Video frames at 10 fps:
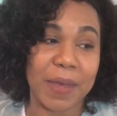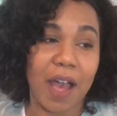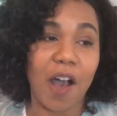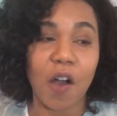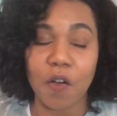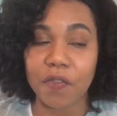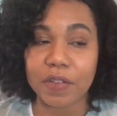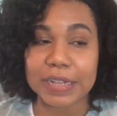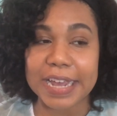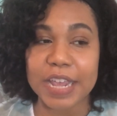
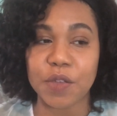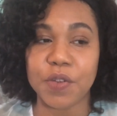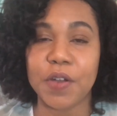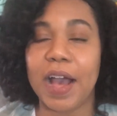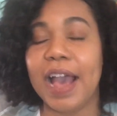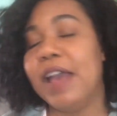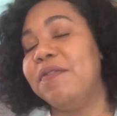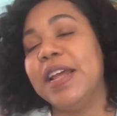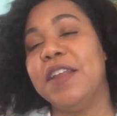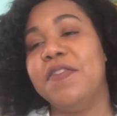hopefully, I have
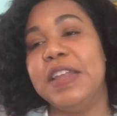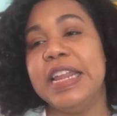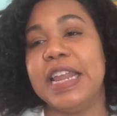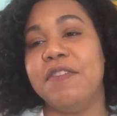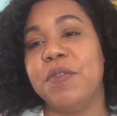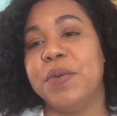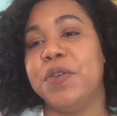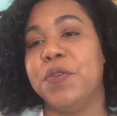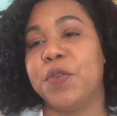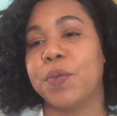not offended everyone
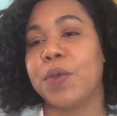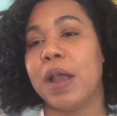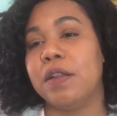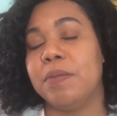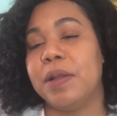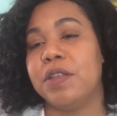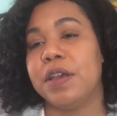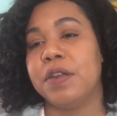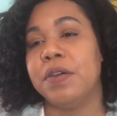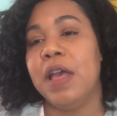who is subscribed to my
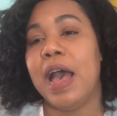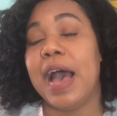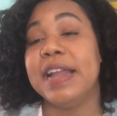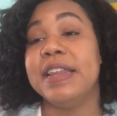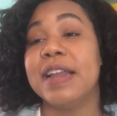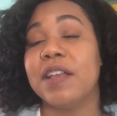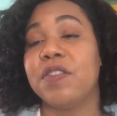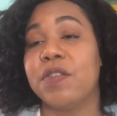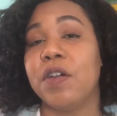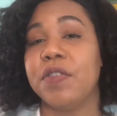channel. I did not
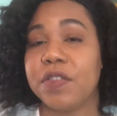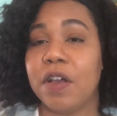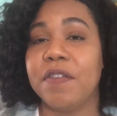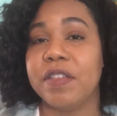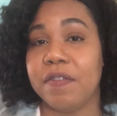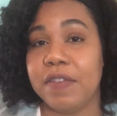start this off as a